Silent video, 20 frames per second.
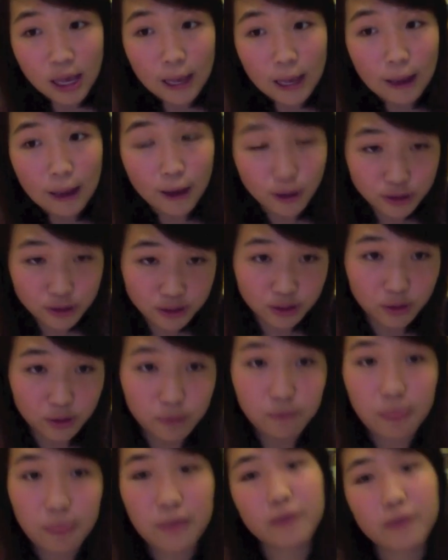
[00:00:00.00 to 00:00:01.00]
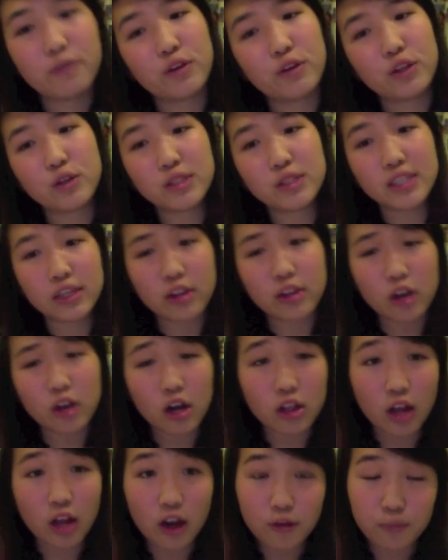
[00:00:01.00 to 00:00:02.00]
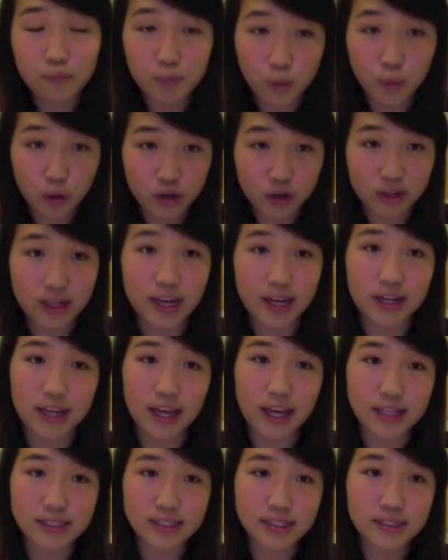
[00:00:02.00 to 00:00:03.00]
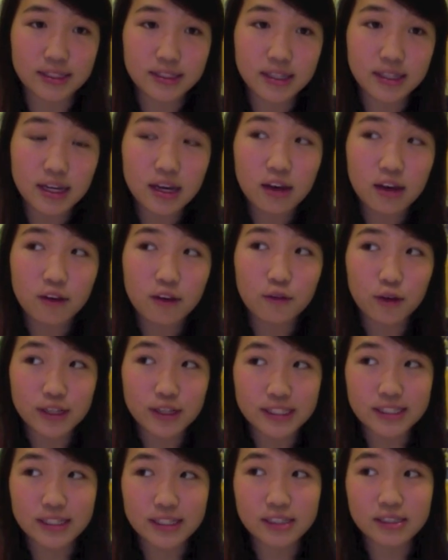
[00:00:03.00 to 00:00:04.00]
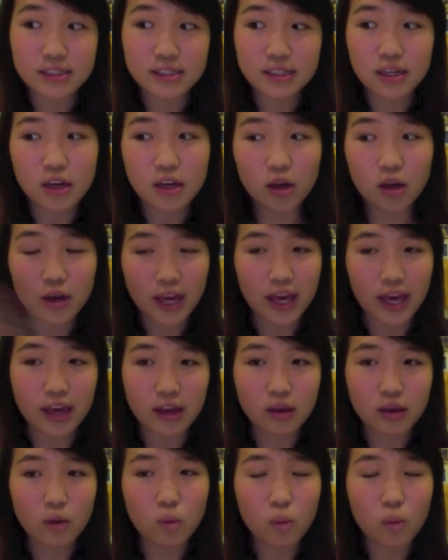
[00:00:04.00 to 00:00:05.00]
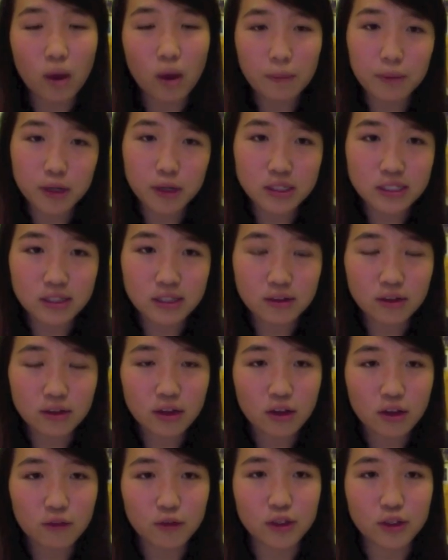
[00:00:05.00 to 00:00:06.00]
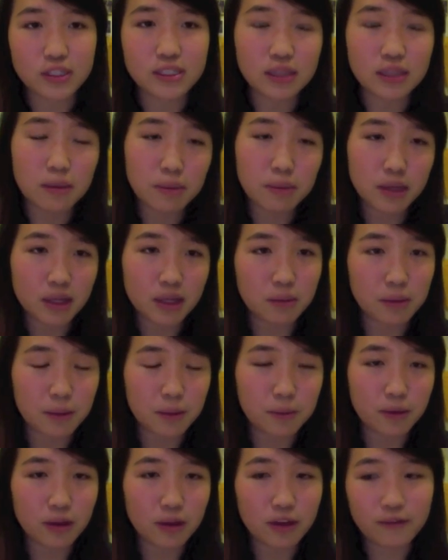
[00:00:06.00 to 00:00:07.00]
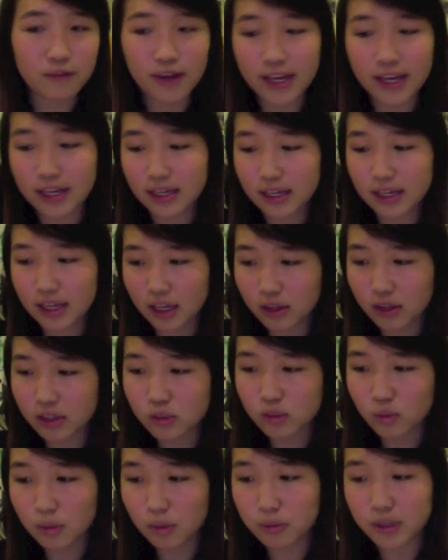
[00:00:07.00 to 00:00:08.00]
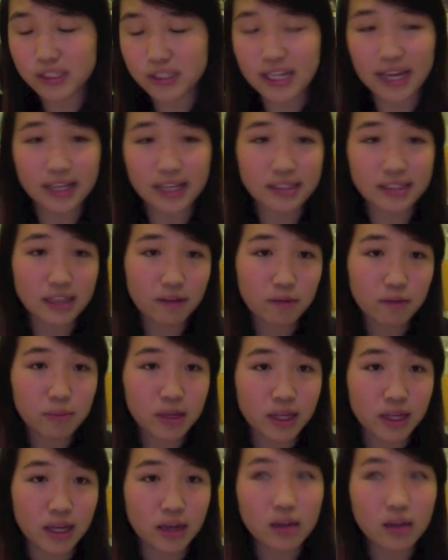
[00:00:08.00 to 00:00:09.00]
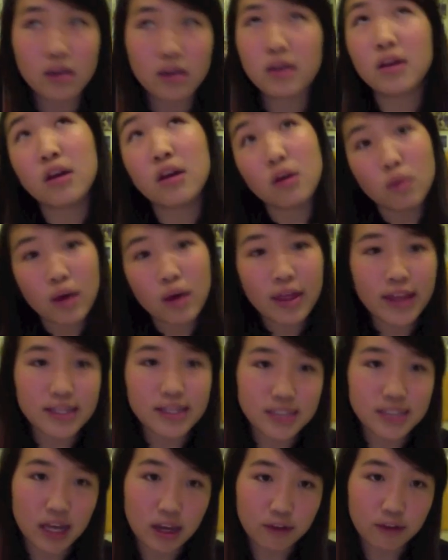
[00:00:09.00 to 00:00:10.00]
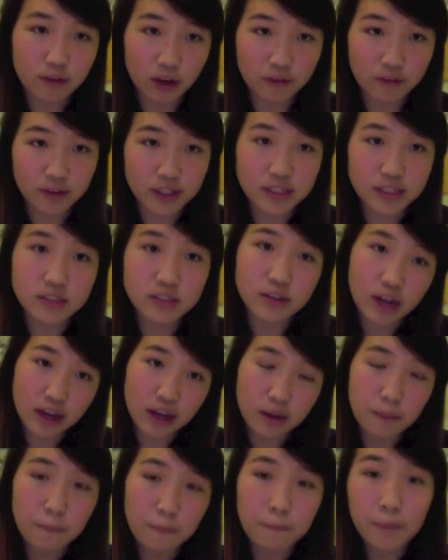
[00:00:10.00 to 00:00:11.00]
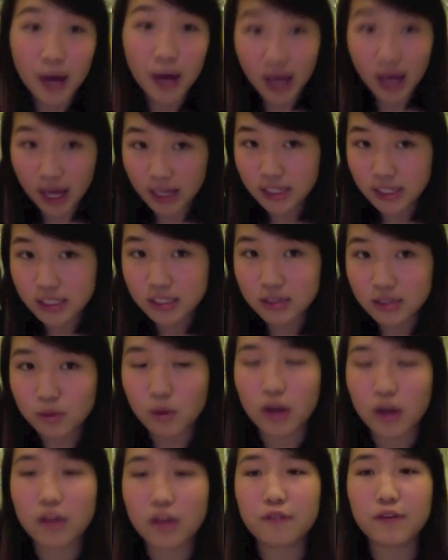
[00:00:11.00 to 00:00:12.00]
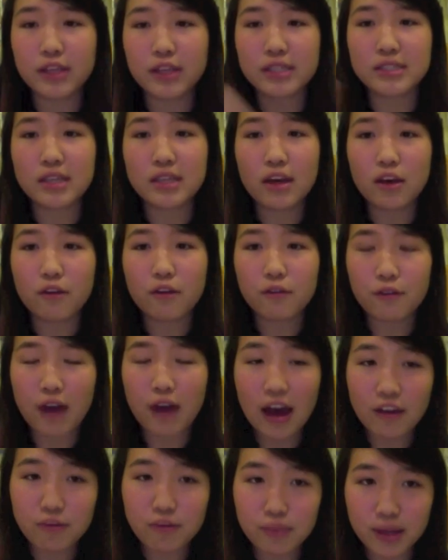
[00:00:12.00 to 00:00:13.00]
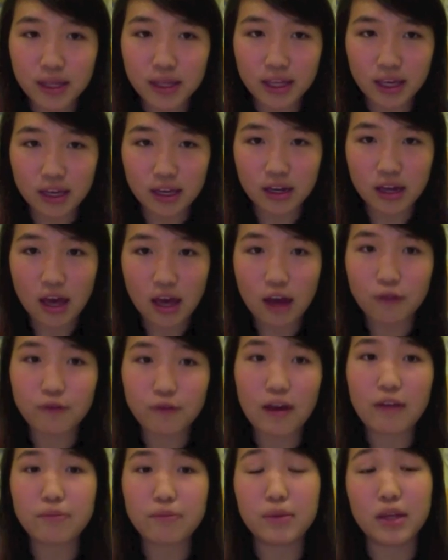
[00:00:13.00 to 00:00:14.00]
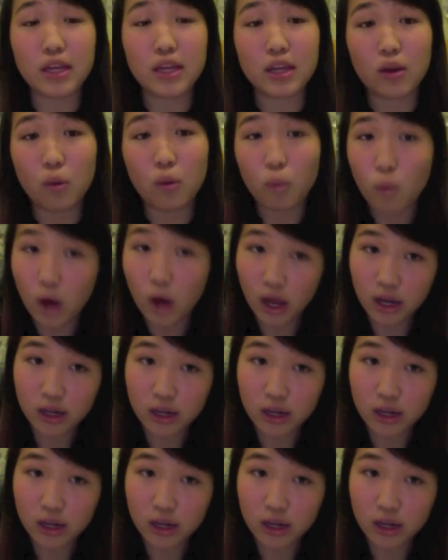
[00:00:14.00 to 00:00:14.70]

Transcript: Also, for util, there are a lot of borderline cases. For instance, okay, one person versus 1 million people. If I kill this one person, I can save 1 million. Well, that's kind of obvious, right? But what if it's 5 million and 5 million and 1?